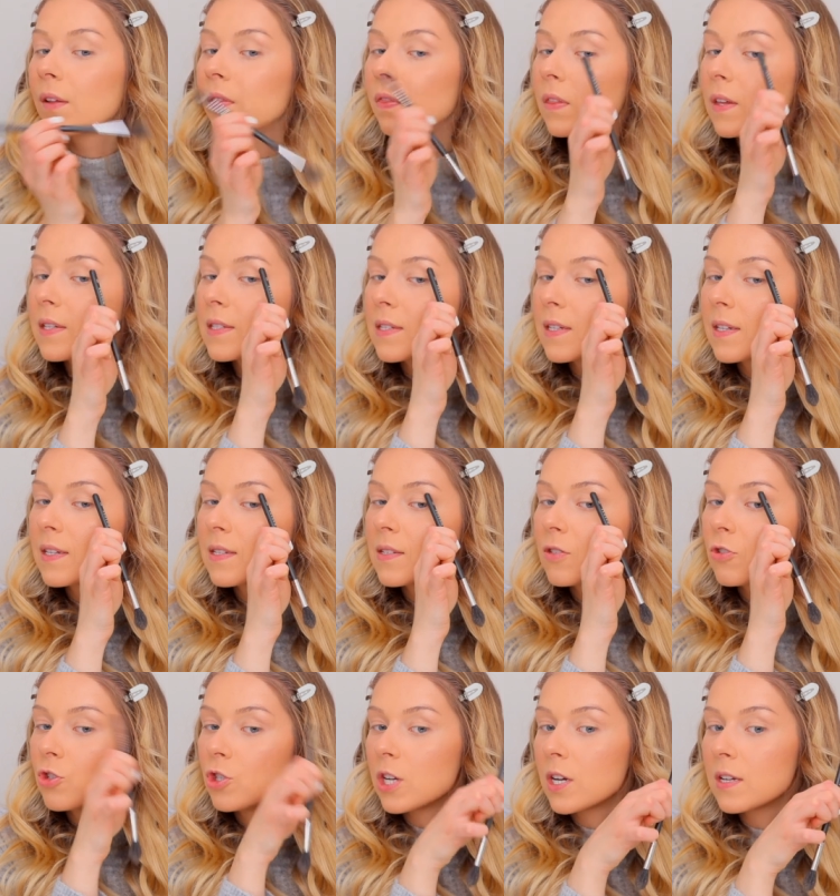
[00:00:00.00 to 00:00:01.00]
This
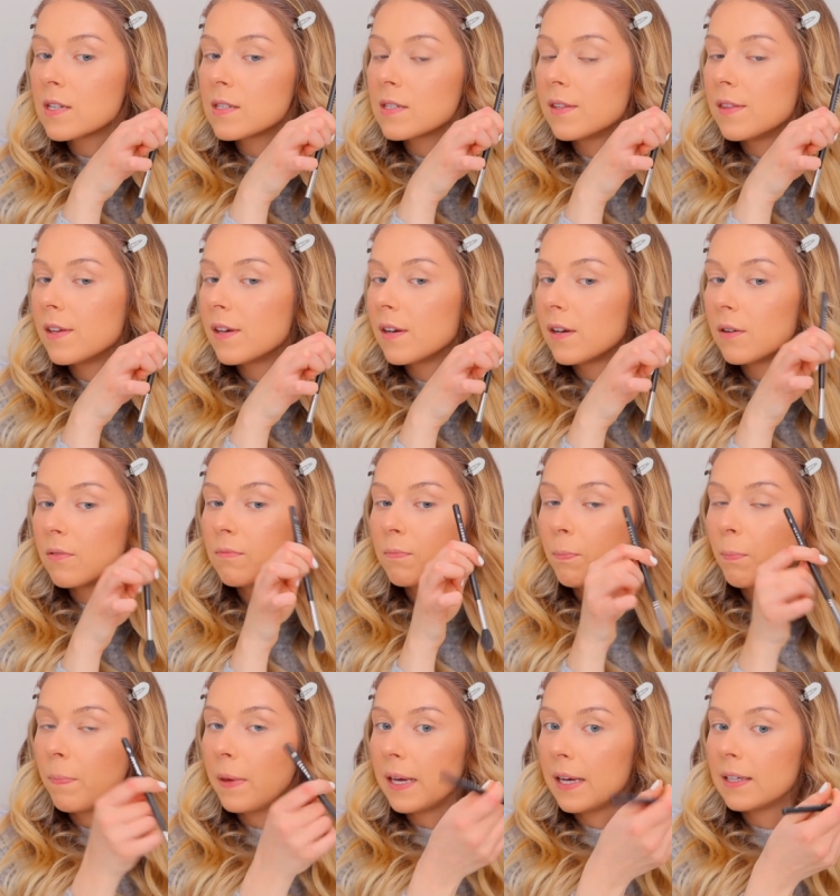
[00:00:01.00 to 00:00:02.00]
is just the
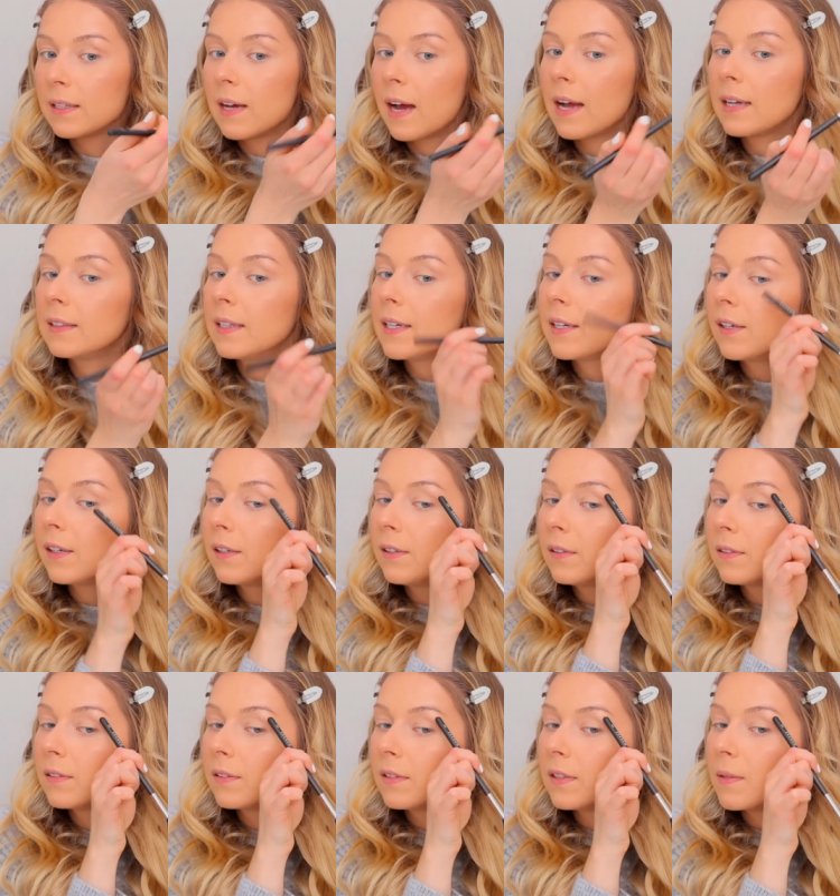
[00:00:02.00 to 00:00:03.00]
pan
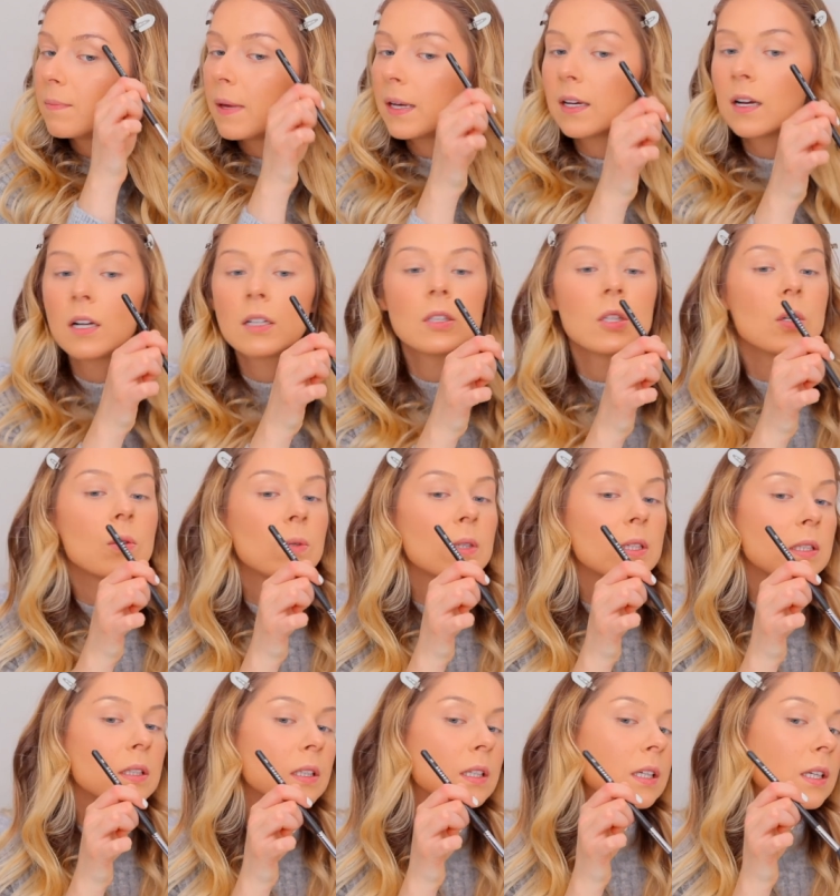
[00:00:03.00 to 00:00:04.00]
highlighter, the Mega Glow
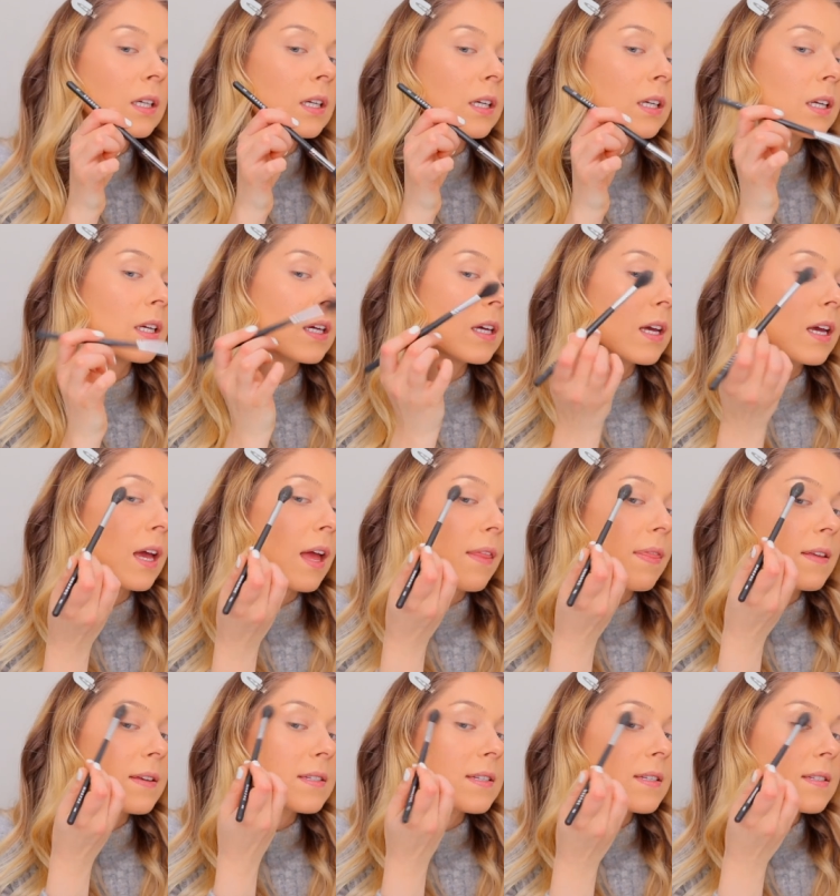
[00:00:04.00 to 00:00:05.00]
one.
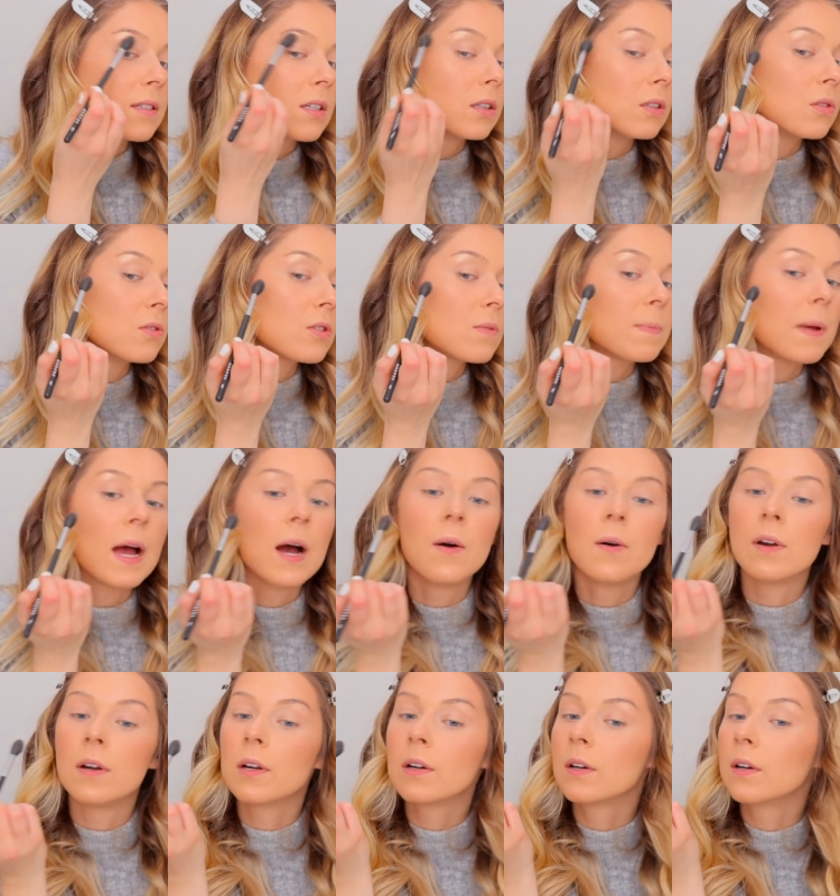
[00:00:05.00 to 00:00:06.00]
And this is the loose
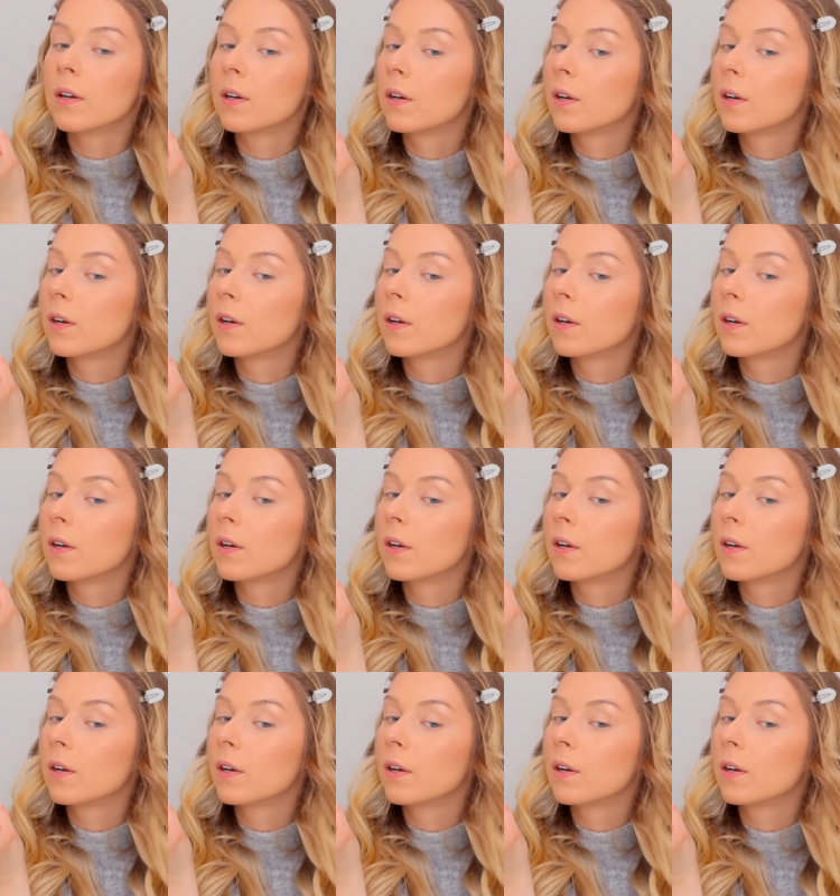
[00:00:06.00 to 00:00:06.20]
powder.